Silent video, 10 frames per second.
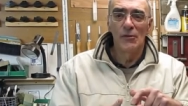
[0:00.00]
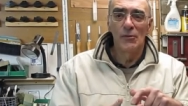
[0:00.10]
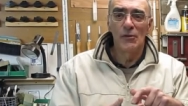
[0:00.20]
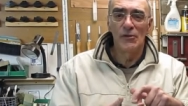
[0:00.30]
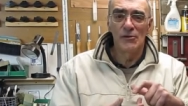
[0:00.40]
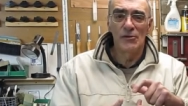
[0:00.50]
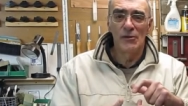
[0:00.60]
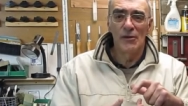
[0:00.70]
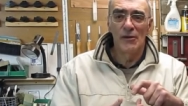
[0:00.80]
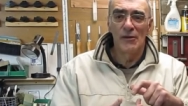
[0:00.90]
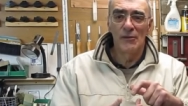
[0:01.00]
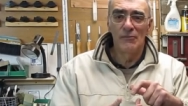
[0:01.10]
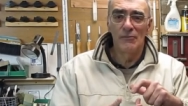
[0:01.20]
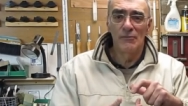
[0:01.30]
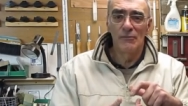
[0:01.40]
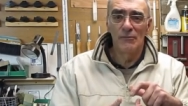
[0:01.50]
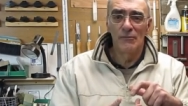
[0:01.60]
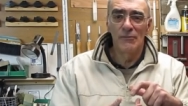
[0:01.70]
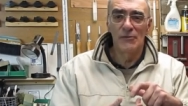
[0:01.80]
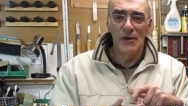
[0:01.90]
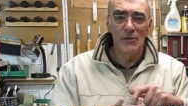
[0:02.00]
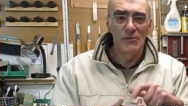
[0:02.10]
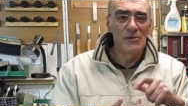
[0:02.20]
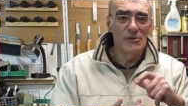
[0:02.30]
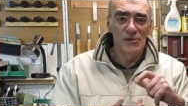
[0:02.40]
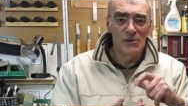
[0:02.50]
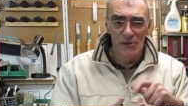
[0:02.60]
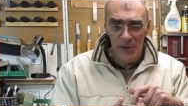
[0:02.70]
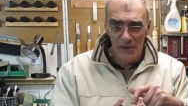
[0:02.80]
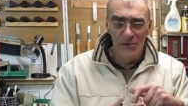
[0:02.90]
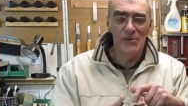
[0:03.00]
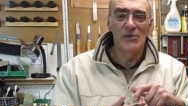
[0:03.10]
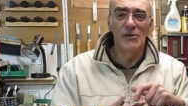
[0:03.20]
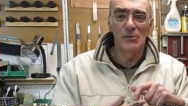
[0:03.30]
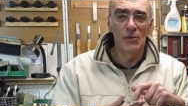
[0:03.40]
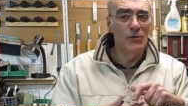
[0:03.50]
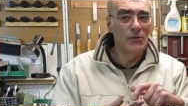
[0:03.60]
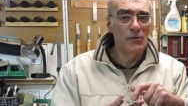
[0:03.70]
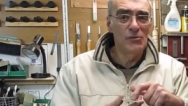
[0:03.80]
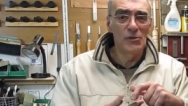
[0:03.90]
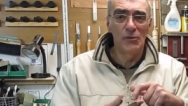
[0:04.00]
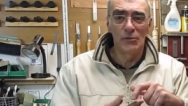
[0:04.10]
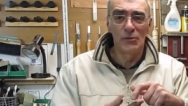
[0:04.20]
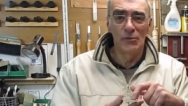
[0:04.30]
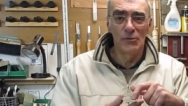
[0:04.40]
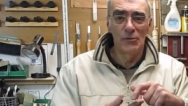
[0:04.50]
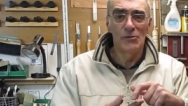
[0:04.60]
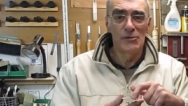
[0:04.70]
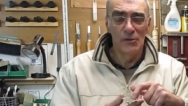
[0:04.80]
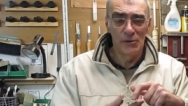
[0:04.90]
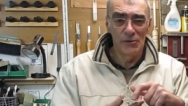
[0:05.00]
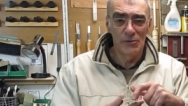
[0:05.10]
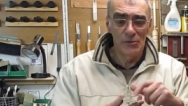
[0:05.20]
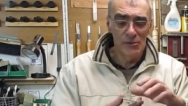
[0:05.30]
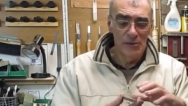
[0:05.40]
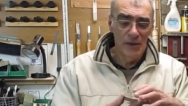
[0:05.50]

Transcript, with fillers: which um, James suggests is what you use on your turning tools